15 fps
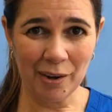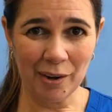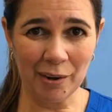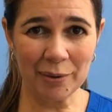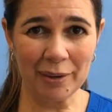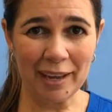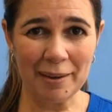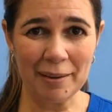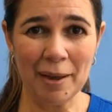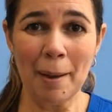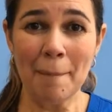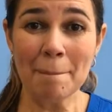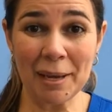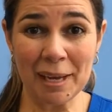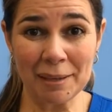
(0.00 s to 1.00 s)
Okay,
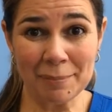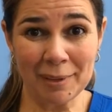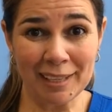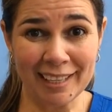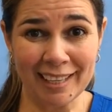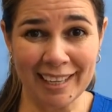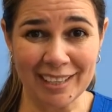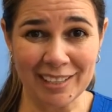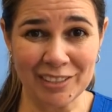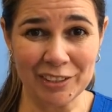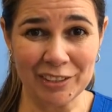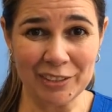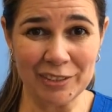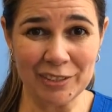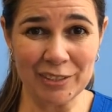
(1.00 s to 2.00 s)
pain medication.
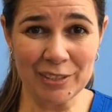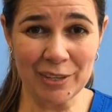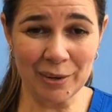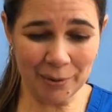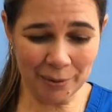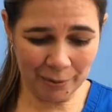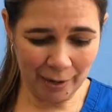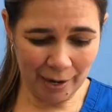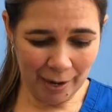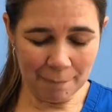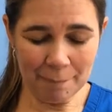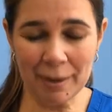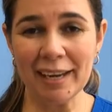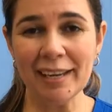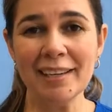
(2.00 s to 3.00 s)
So
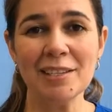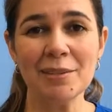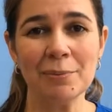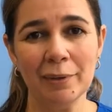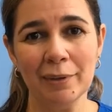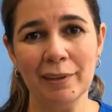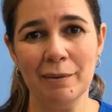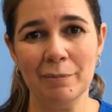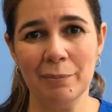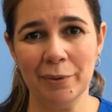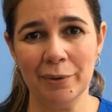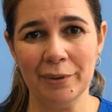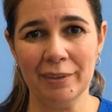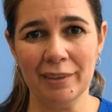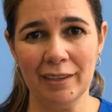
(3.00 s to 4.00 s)
pain is really
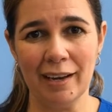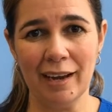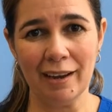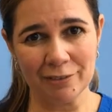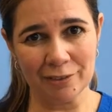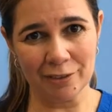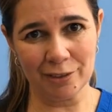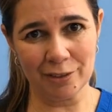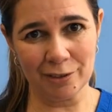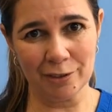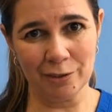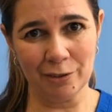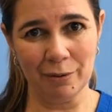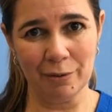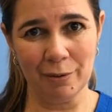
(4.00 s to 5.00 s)
important after
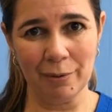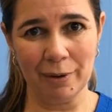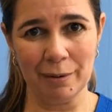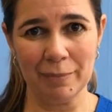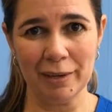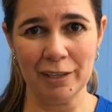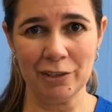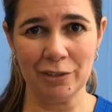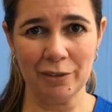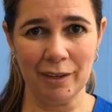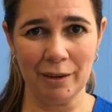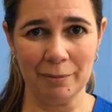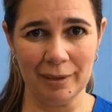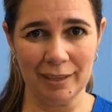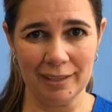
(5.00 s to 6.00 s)
surgery. We want to make sure that
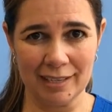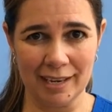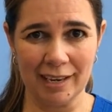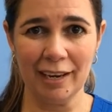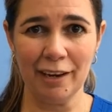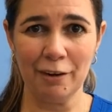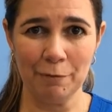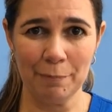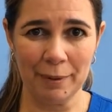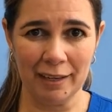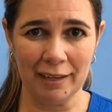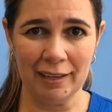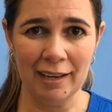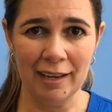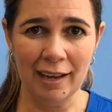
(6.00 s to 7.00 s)
we take care of pain.
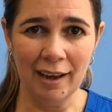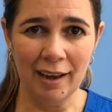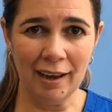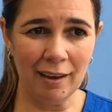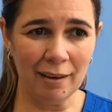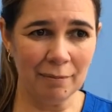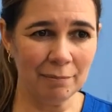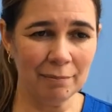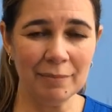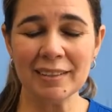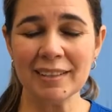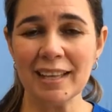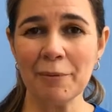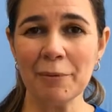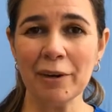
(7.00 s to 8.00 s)

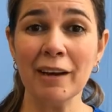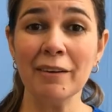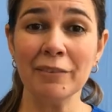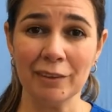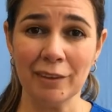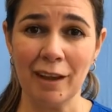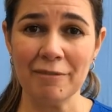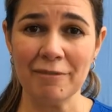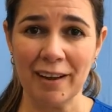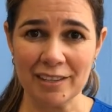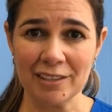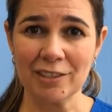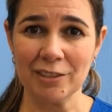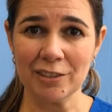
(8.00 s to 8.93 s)
They recover a lot faster.